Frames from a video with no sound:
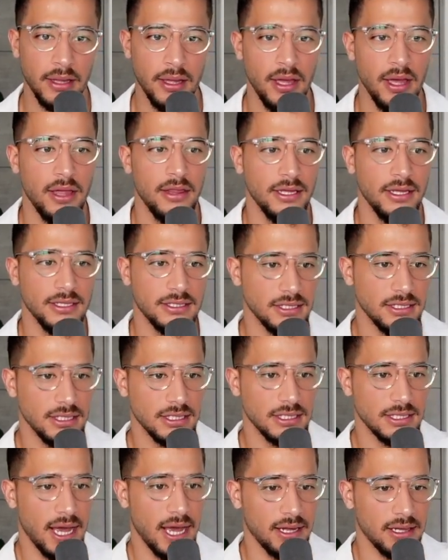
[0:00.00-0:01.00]
This is
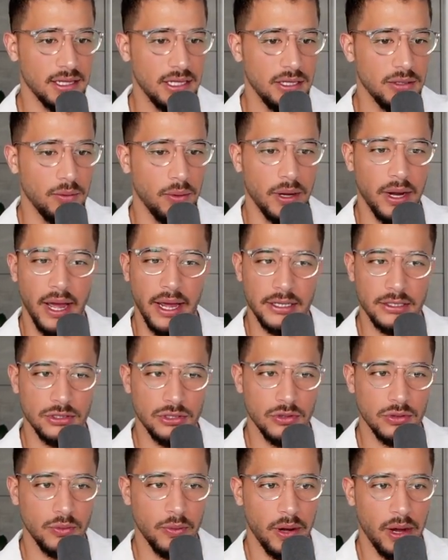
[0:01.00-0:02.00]
exactly what I do and
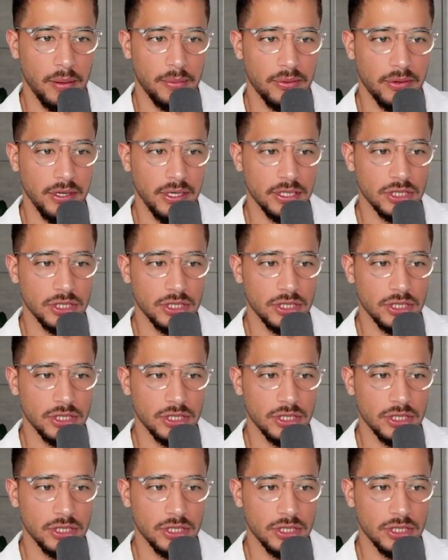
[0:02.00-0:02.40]
what I preach.